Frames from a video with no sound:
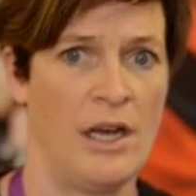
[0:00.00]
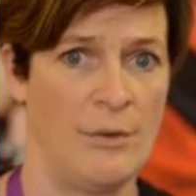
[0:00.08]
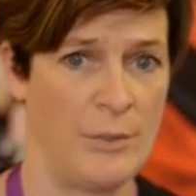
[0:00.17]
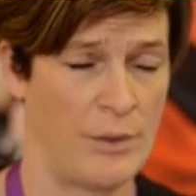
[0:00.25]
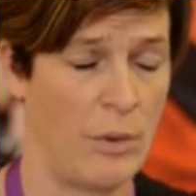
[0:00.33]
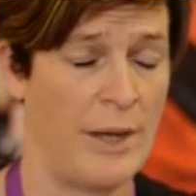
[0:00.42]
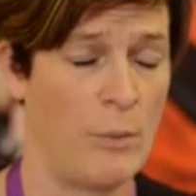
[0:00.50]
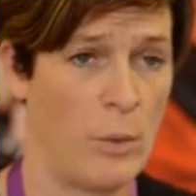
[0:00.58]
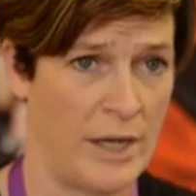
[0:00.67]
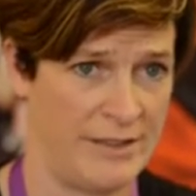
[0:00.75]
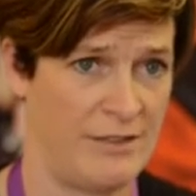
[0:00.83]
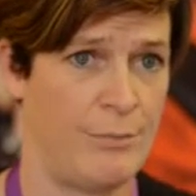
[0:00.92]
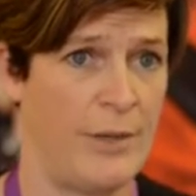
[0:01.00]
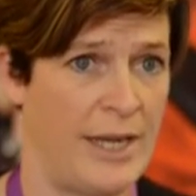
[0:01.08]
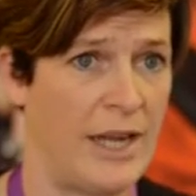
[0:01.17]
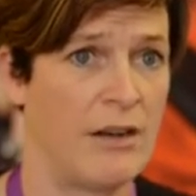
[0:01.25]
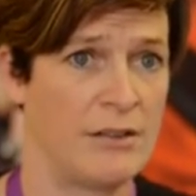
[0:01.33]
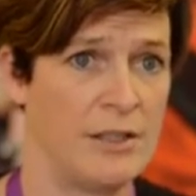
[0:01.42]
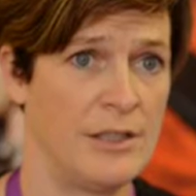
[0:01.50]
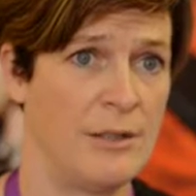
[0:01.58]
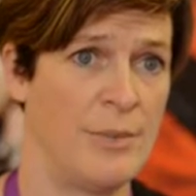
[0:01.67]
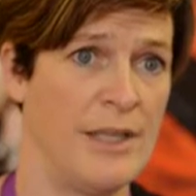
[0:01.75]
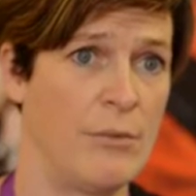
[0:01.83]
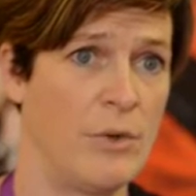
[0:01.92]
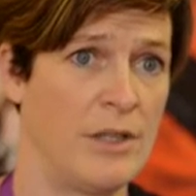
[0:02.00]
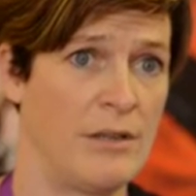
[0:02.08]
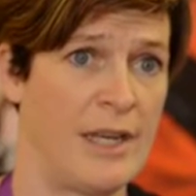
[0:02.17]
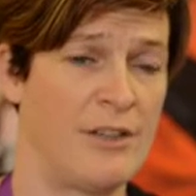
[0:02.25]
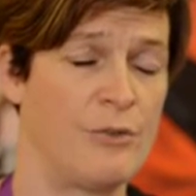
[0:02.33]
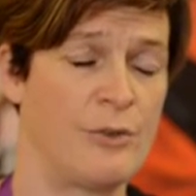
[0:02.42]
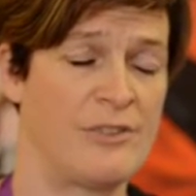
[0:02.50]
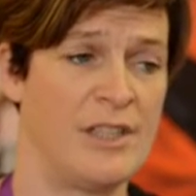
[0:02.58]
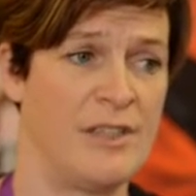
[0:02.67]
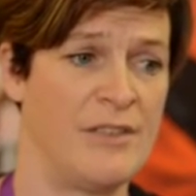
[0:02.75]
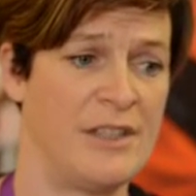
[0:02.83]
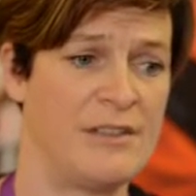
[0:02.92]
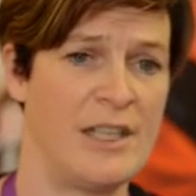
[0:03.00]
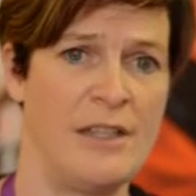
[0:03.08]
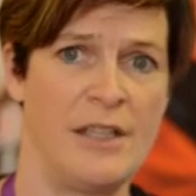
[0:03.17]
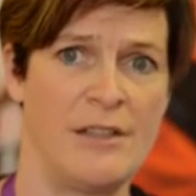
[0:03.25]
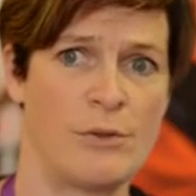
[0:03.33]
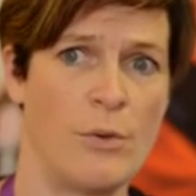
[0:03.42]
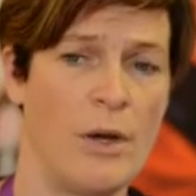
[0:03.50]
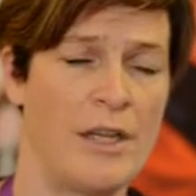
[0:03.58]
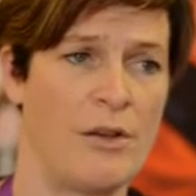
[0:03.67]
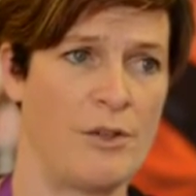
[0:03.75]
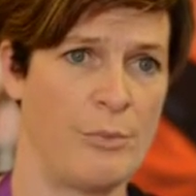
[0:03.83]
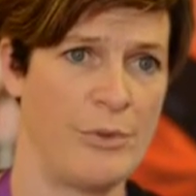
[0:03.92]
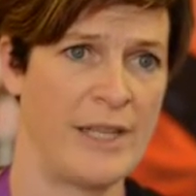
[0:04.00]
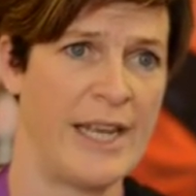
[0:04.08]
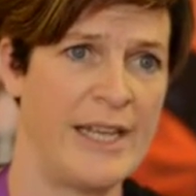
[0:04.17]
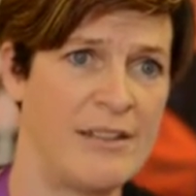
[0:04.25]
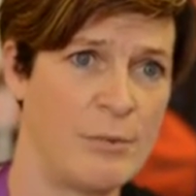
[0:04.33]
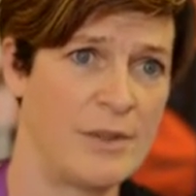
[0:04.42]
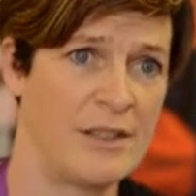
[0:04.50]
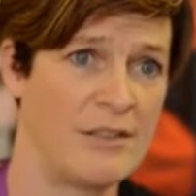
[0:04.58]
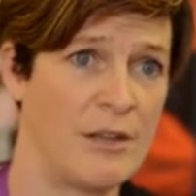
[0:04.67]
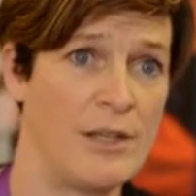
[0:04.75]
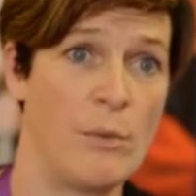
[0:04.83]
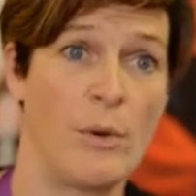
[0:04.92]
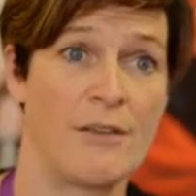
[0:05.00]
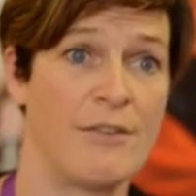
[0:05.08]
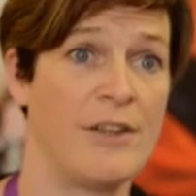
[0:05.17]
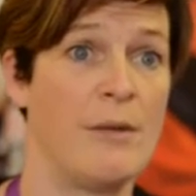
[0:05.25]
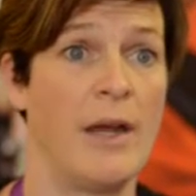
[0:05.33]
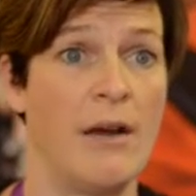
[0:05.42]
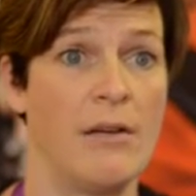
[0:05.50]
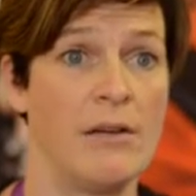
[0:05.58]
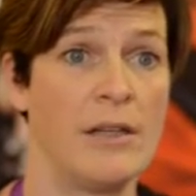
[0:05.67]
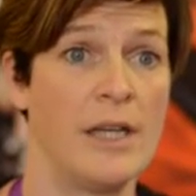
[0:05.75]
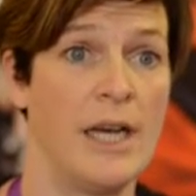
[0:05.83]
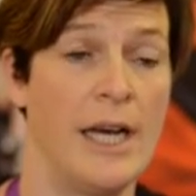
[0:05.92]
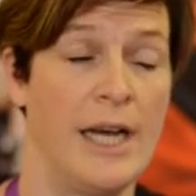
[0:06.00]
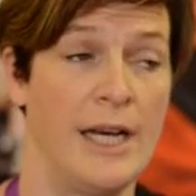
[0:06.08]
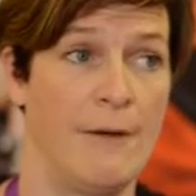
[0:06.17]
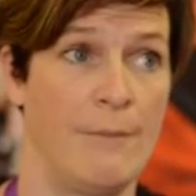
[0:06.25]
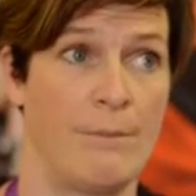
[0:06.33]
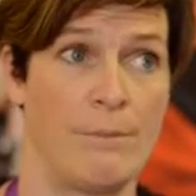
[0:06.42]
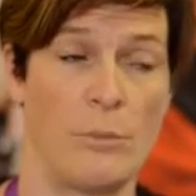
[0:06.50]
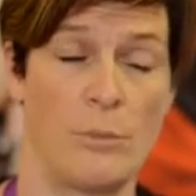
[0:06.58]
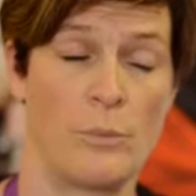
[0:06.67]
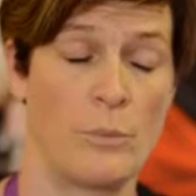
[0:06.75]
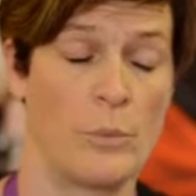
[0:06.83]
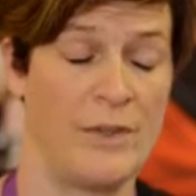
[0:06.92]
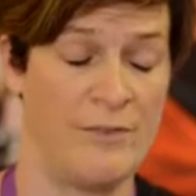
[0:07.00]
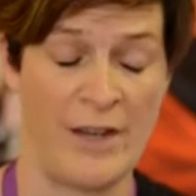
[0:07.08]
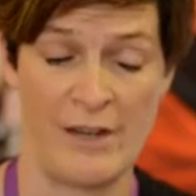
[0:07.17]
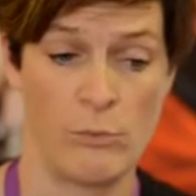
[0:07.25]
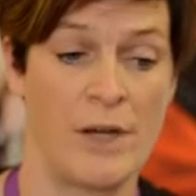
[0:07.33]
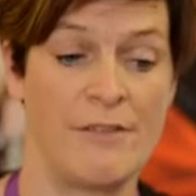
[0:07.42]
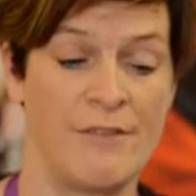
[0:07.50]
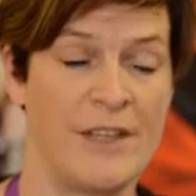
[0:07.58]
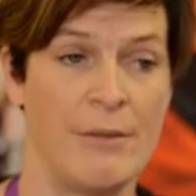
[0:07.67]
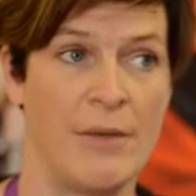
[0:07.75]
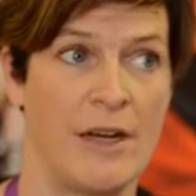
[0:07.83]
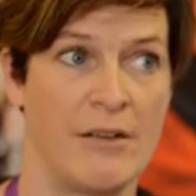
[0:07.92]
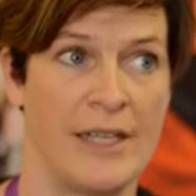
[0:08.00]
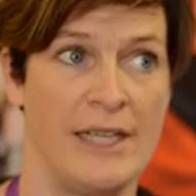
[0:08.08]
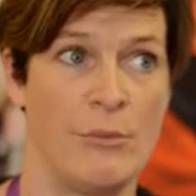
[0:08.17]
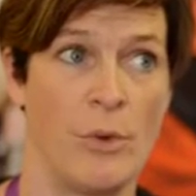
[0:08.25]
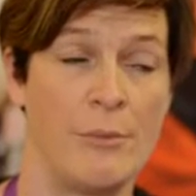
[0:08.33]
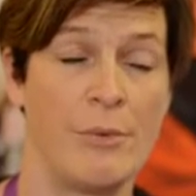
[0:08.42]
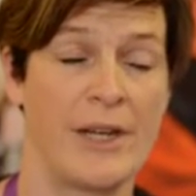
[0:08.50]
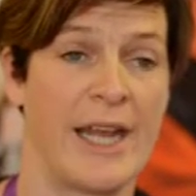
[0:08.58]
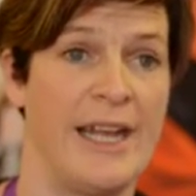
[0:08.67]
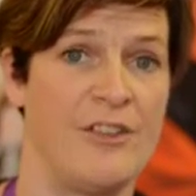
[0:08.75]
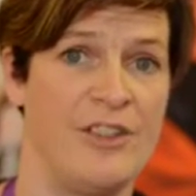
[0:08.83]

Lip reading: We're quite widespread out, being one national service, and there's quite a lot of brigades when there's only one female. We've had one female in one brigade.